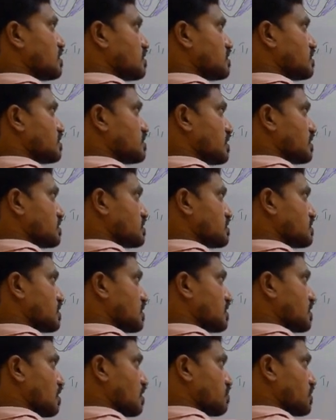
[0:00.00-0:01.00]
This extensor
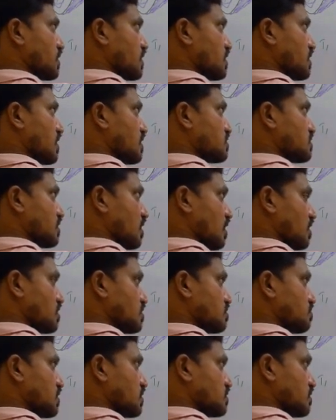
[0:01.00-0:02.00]
carpi radialis
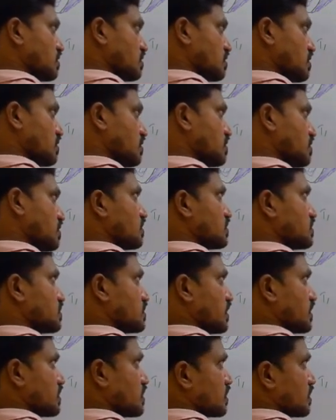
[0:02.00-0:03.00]
longus muscle is
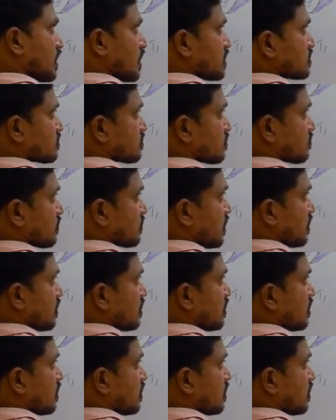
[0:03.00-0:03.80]
taking origin from the